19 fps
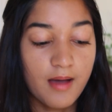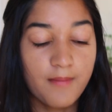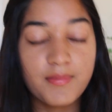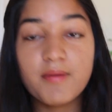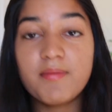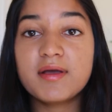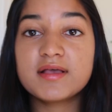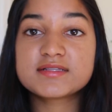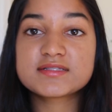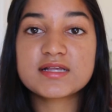
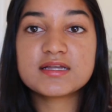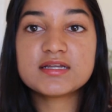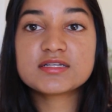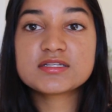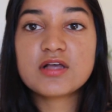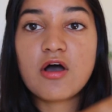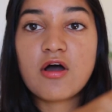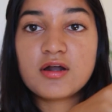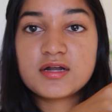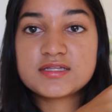but my skin
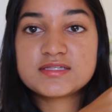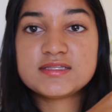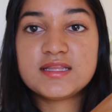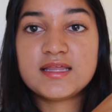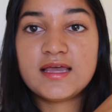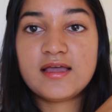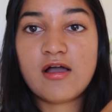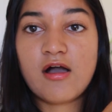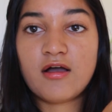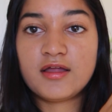has
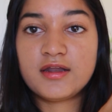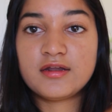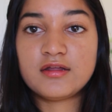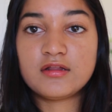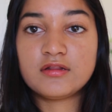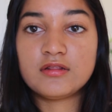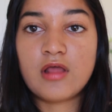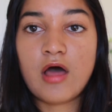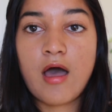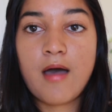honestly gotten
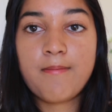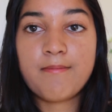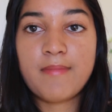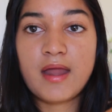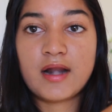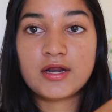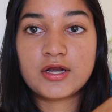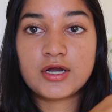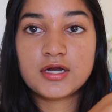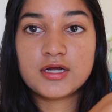a lot
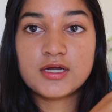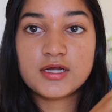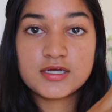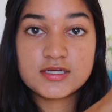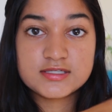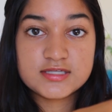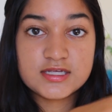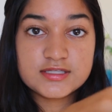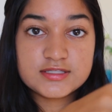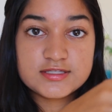better
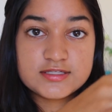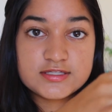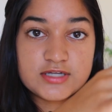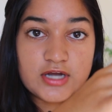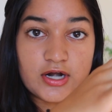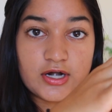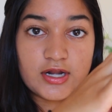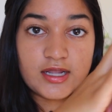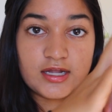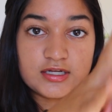since
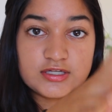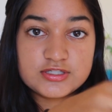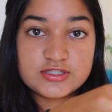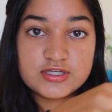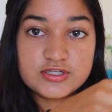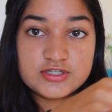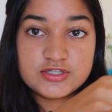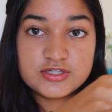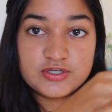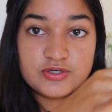starting
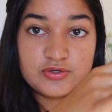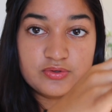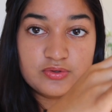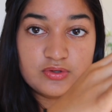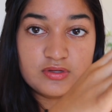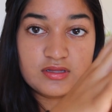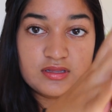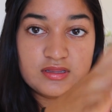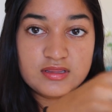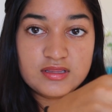to
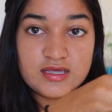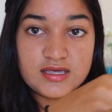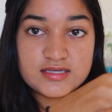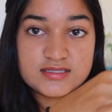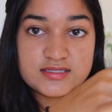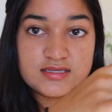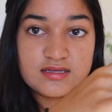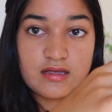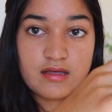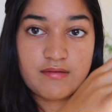do
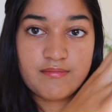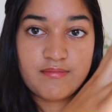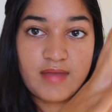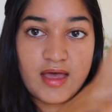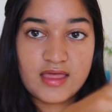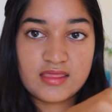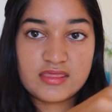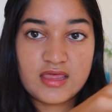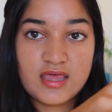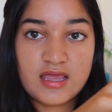this
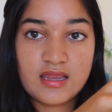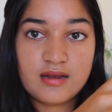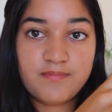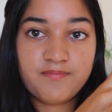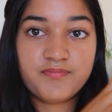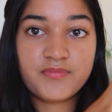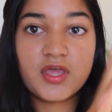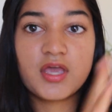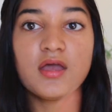method.